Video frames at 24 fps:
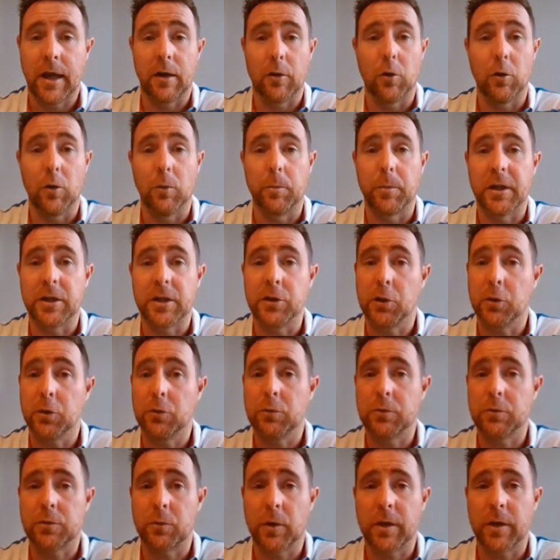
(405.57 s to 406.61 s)
or be
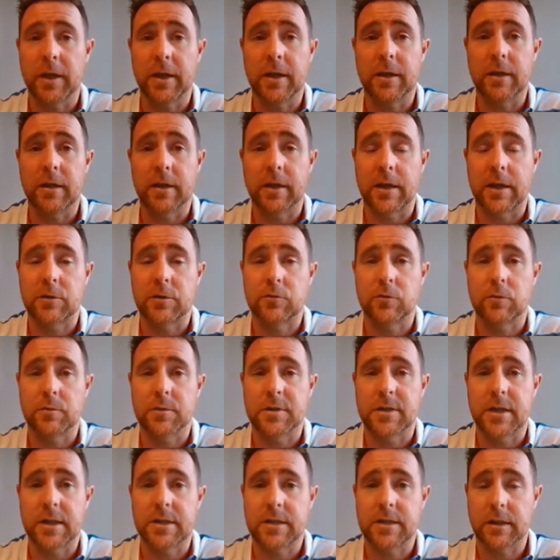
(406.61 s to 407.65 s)
used within the classroom
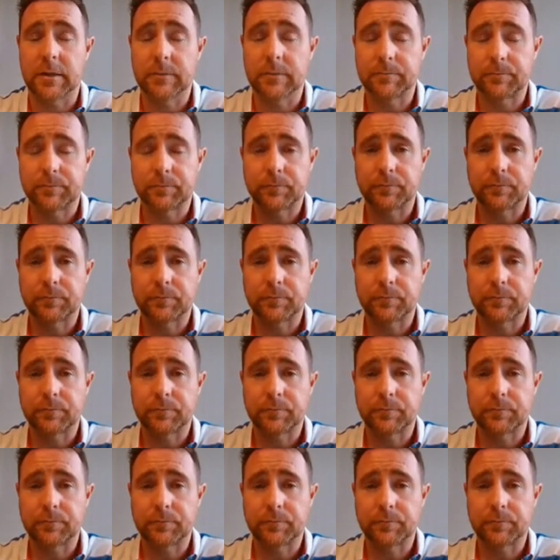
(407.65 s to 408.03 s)
setting,